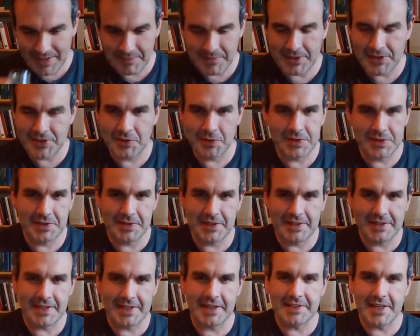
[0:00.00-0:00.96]
But so it's
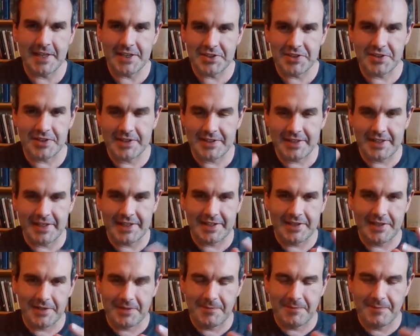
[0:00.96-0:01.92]
that tension. It's
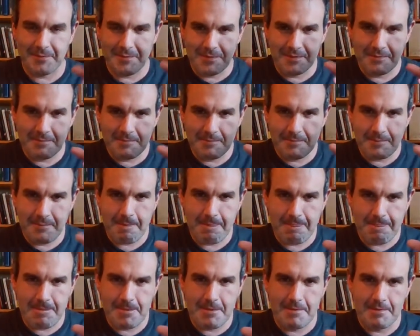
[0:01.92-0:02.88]
like the
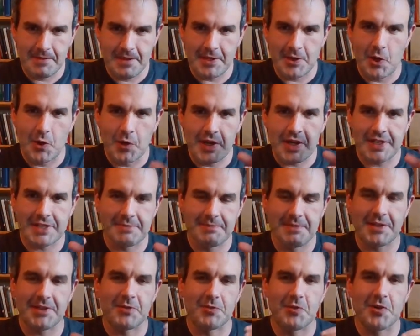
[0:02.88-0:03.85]
oak has
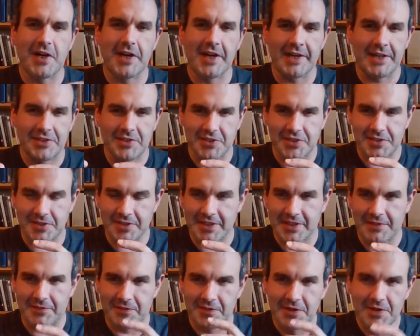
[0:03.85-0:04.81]
met the rye and just
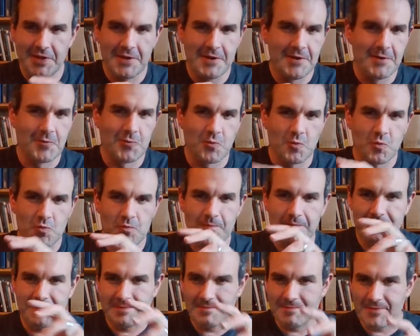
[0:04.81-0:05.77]
kind of
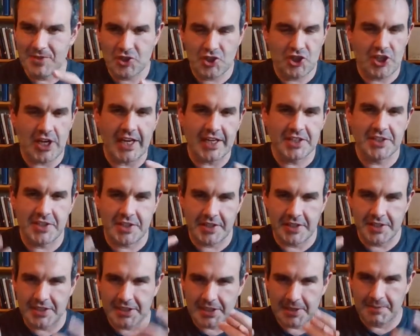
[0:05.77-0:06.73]
changed it
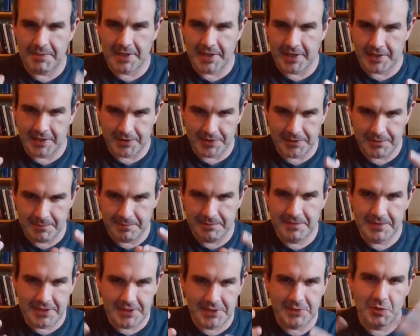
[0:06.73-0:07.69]
into something else.
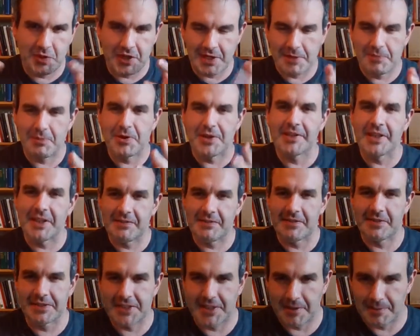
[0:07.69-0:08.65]
This is why I bring all
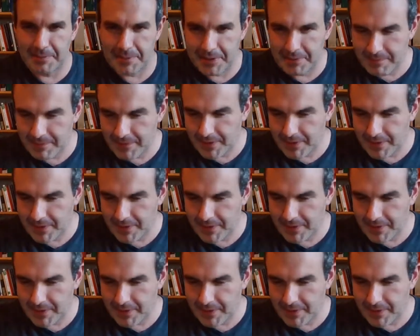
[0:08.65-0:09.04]
of this up.